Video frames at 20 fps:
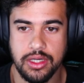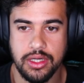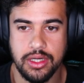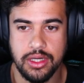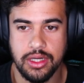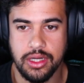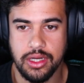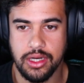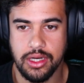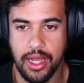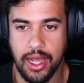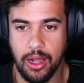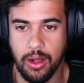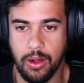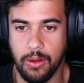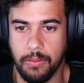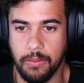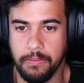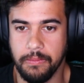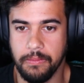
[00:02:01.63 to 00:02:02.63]

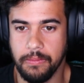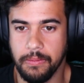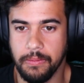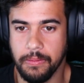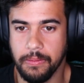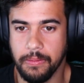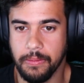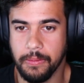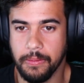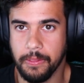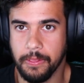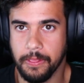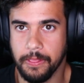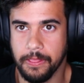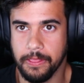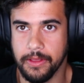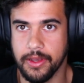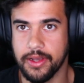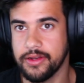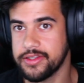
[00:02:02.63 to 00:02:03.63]
Now,
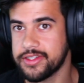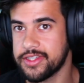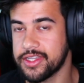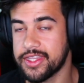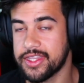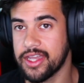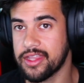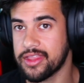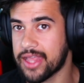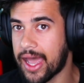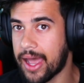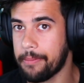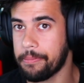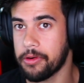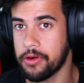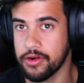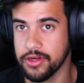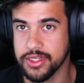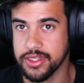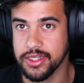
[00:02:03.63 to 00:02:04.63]
here's the thing that
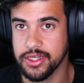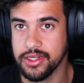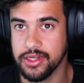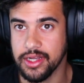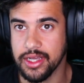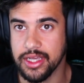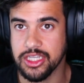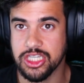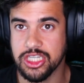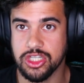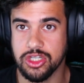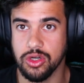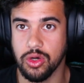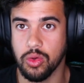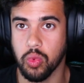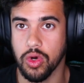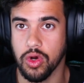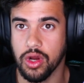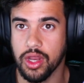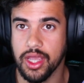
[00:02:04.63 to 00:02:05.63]
person is still
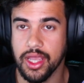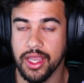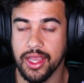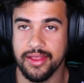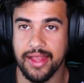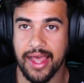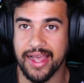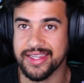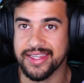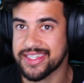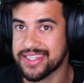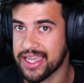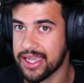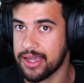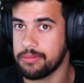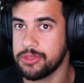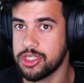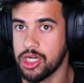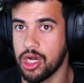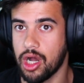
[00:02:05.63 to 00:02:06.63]
working in that
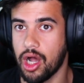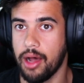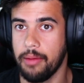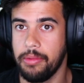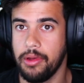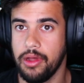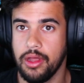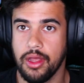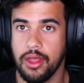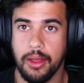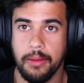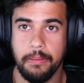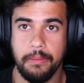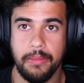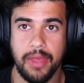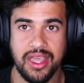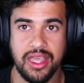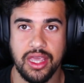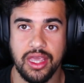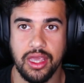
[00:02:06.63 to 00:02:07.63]
same job,
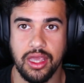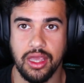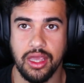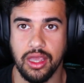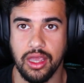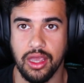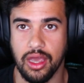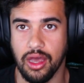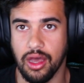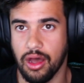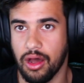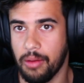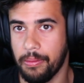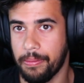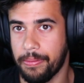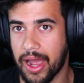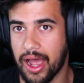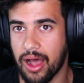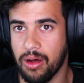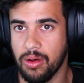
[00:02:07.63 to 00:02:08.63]
making
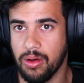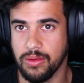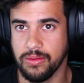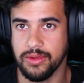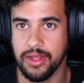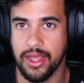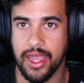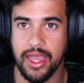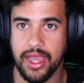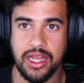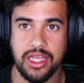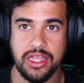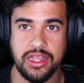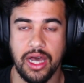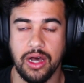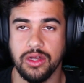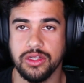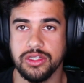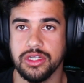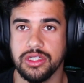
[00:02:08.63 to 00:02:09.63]
about
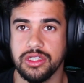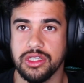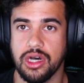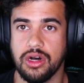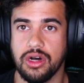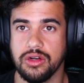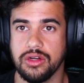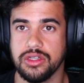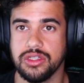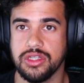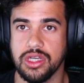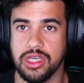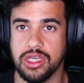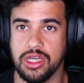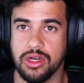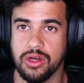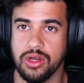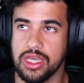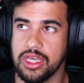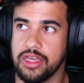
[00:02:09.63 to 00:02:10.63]
$80,000 a
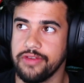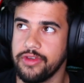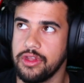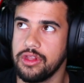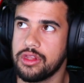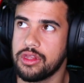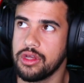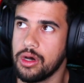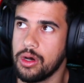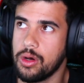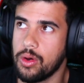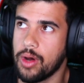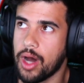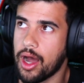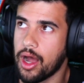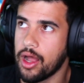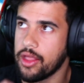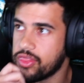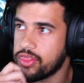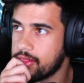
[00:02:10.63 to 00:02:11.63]
year, even though
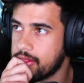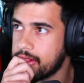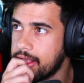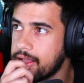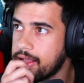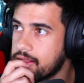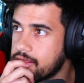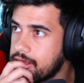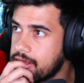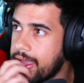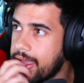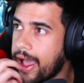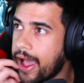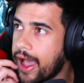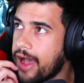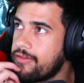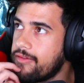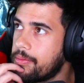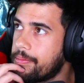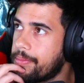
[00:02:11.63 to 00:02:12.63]
I think they
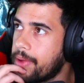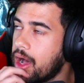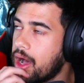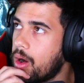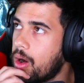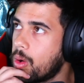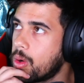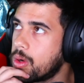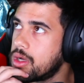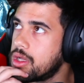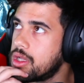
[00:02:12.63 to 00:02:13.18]
have about